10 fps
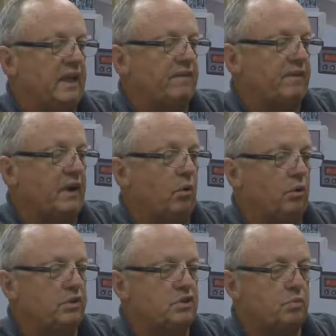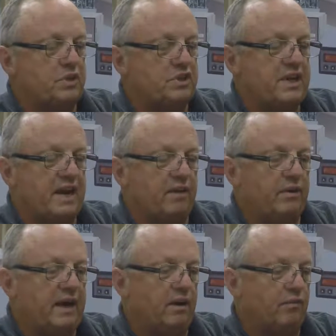If I hold the switch down
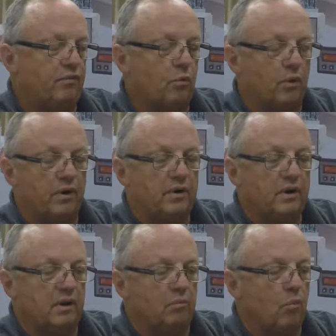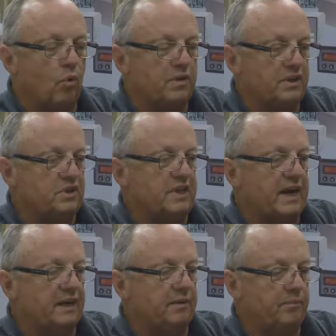now for more than a
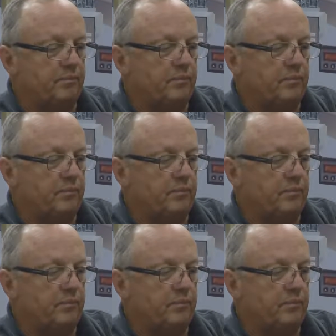second,